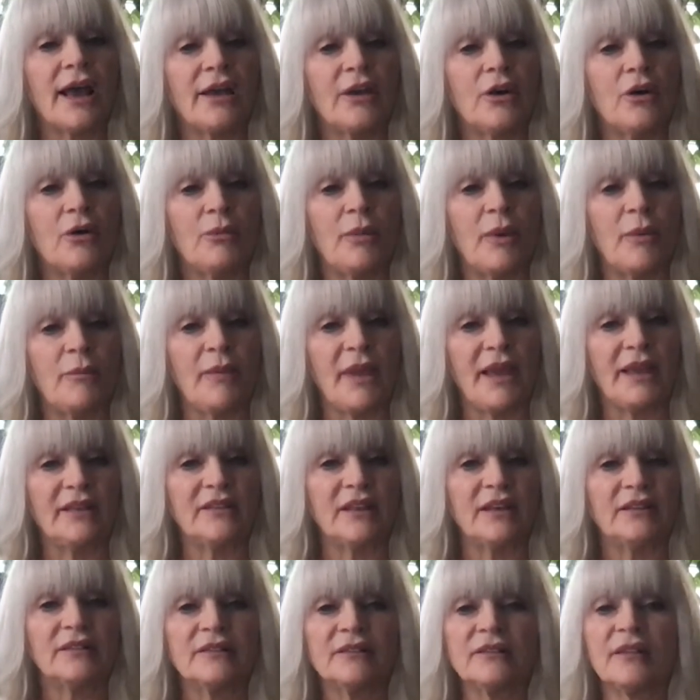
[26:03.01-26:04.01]
I hope it
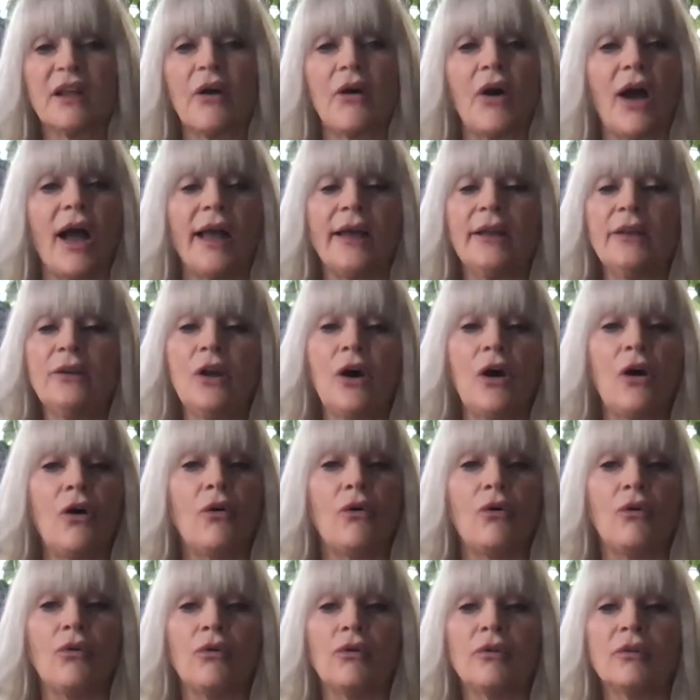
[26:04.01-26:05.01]
makes sense. Now, I
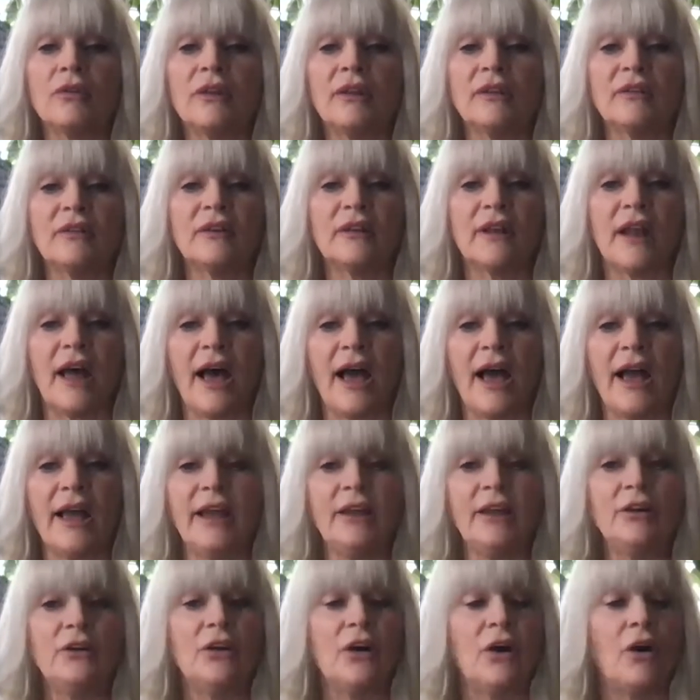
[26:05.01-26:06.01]
know, listen,
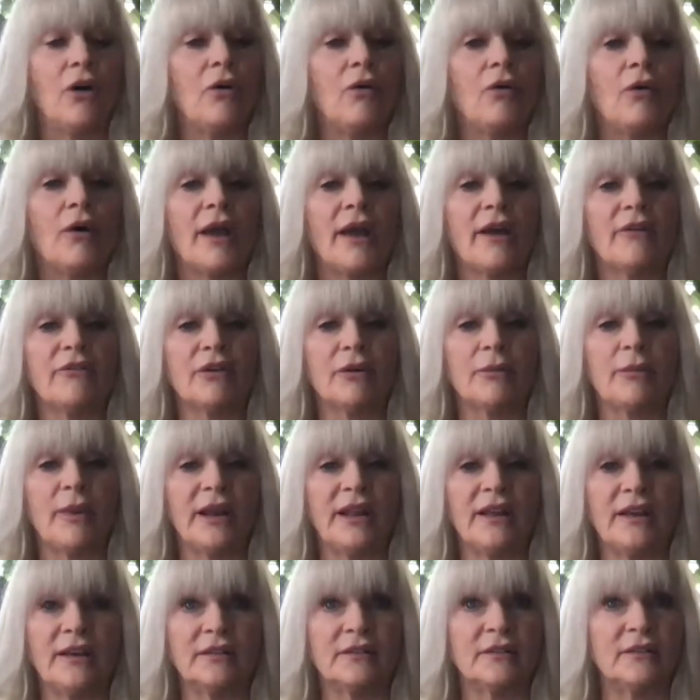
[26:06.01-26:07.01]
I know
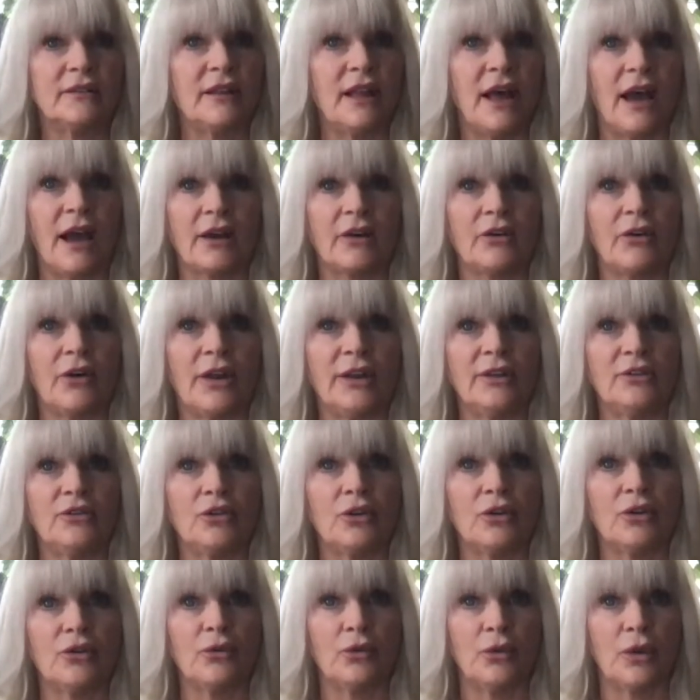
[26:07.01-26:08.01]
everybody is not going
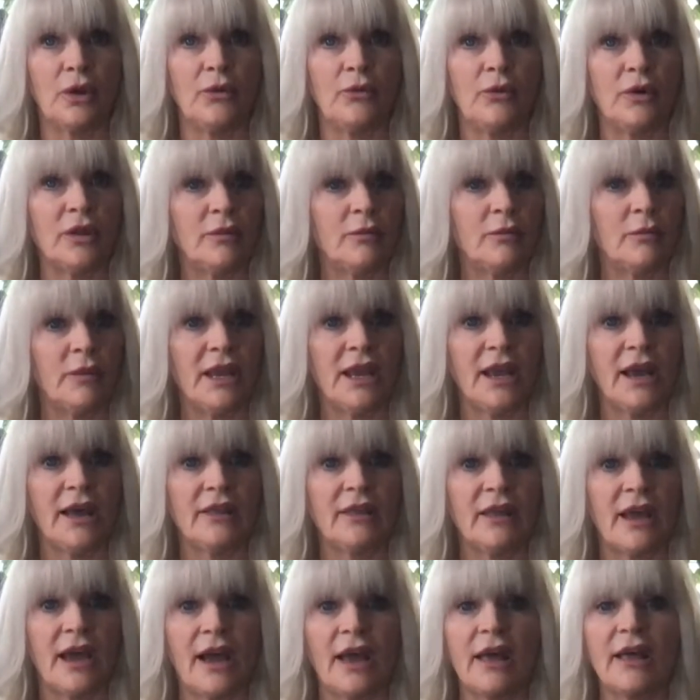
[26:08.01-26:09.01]
to agree with me
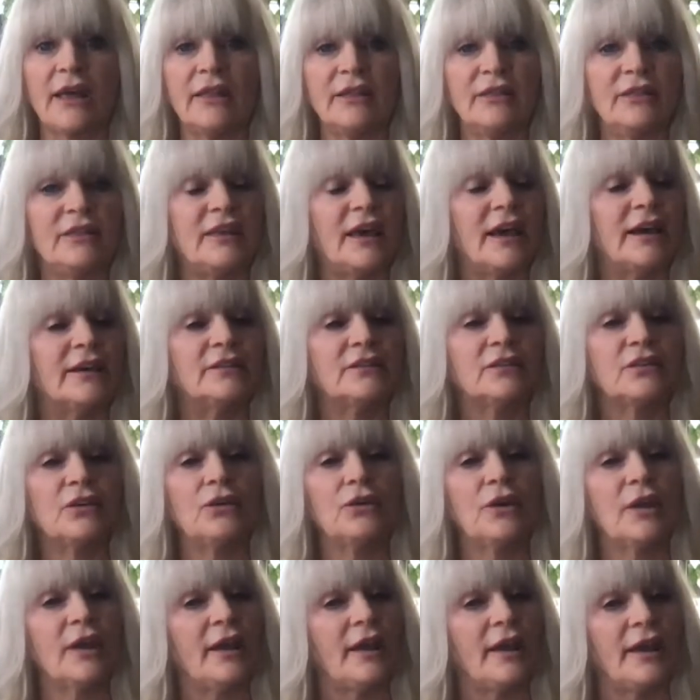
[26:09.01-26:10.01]
on that, and that's
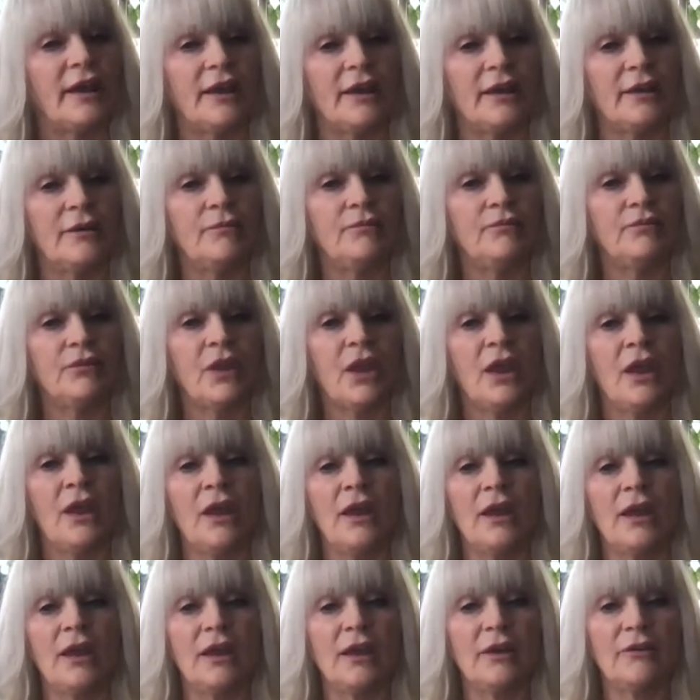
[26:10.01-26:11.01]
okay.
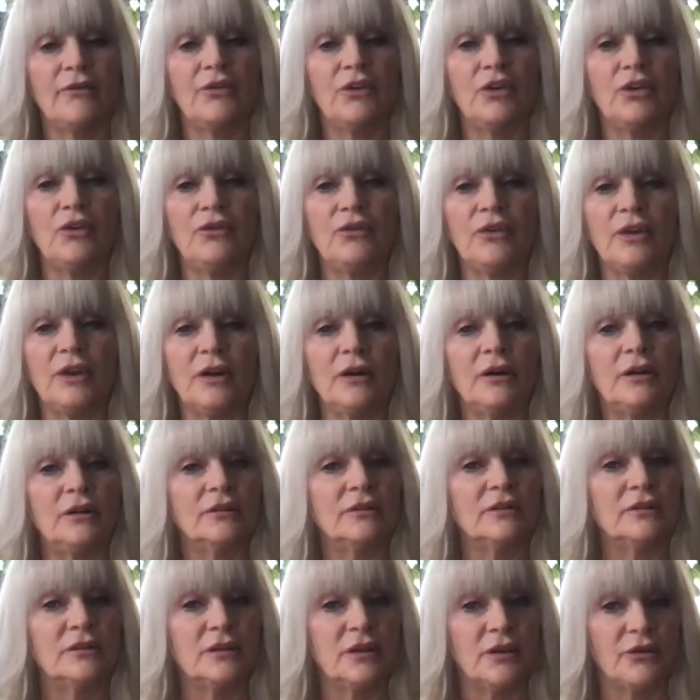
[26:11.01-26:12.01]
If you
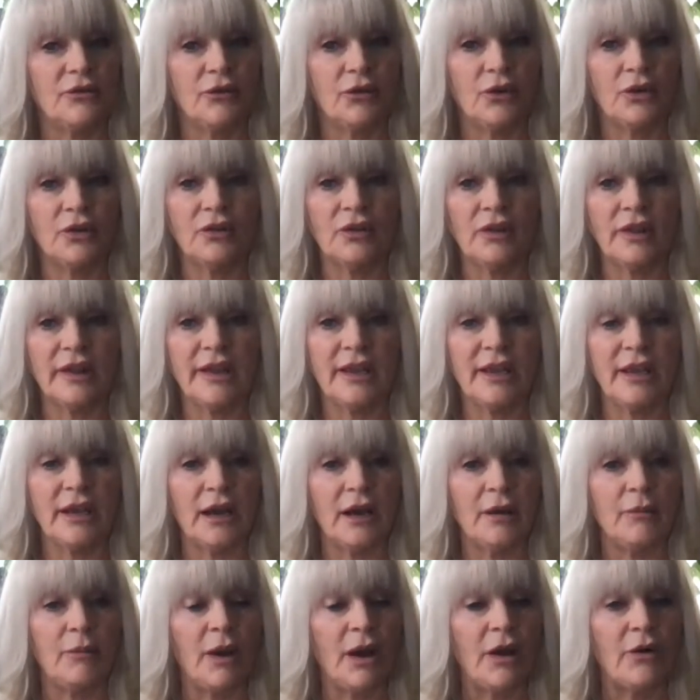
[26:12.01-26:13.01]
feel differently
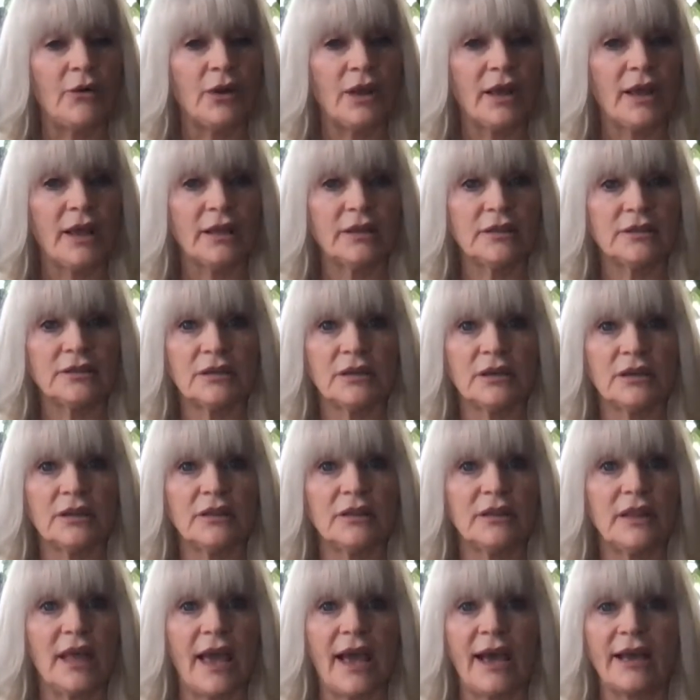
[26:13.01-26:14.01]
about it,
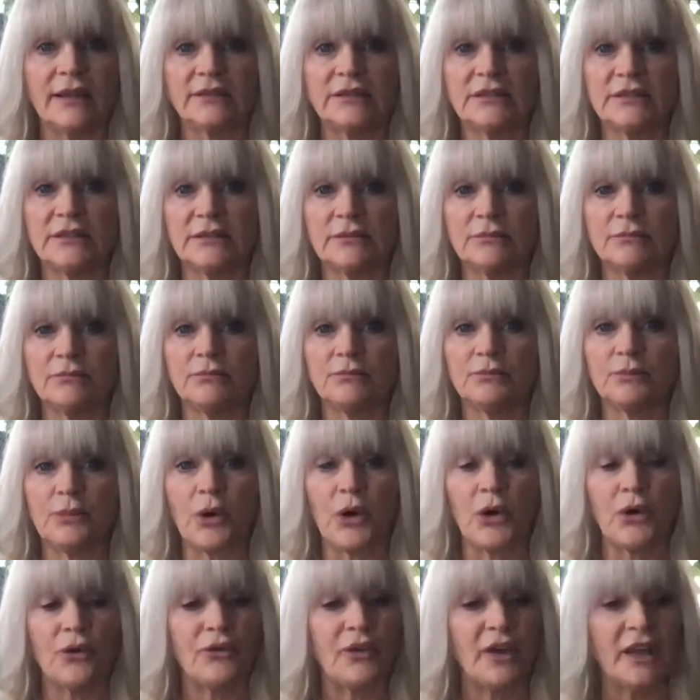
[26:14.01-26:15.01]
that's
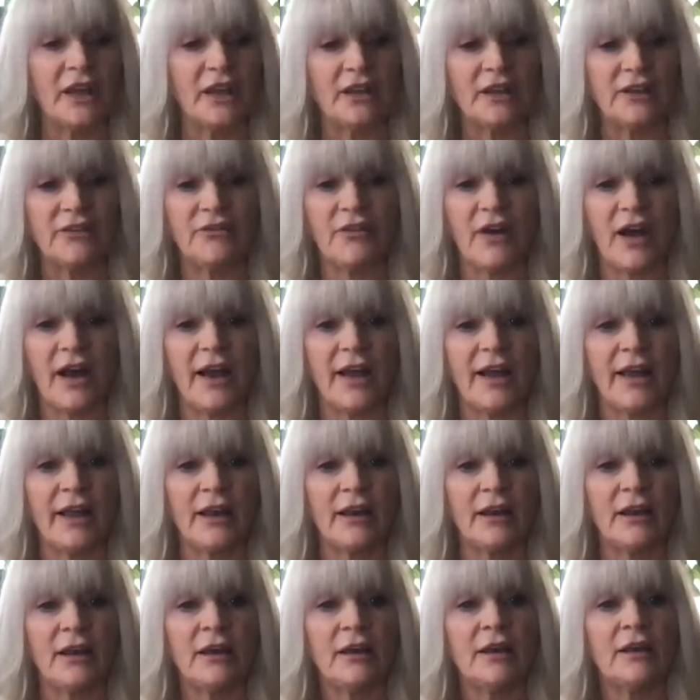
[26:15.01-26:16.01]
perfectly
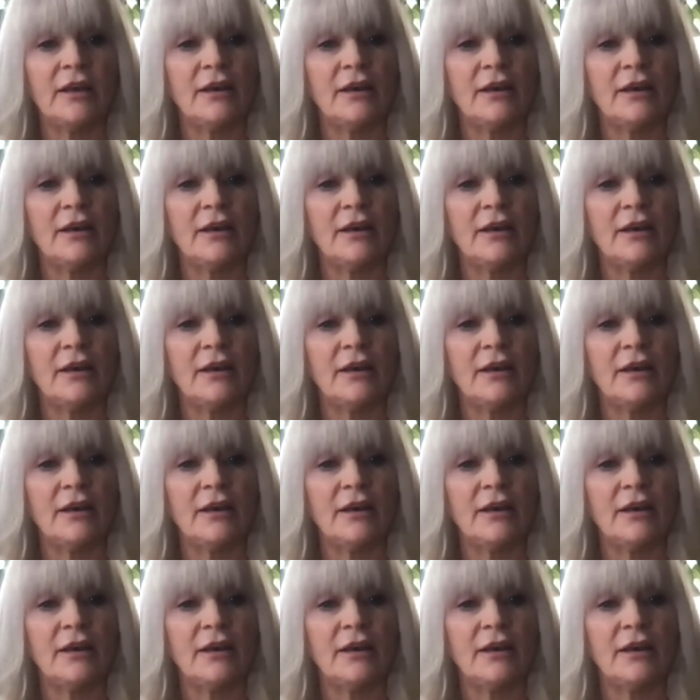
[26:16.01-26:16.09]
fine.